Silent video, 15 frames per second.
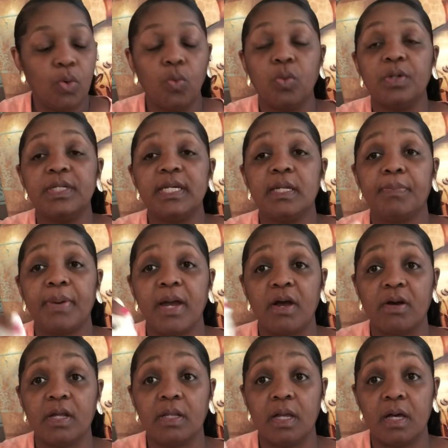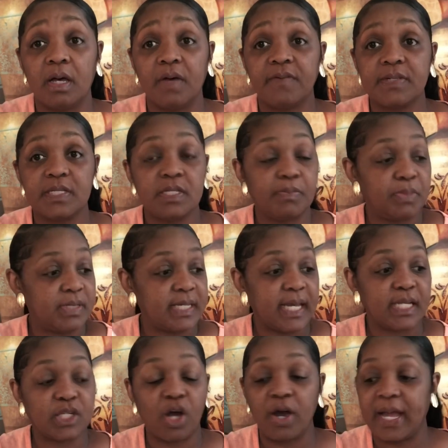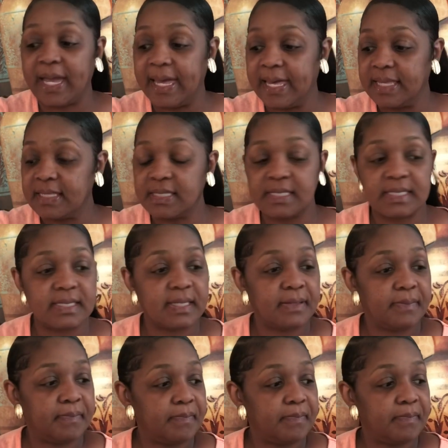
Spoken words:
We'll need a pair of gloves to protect our hands.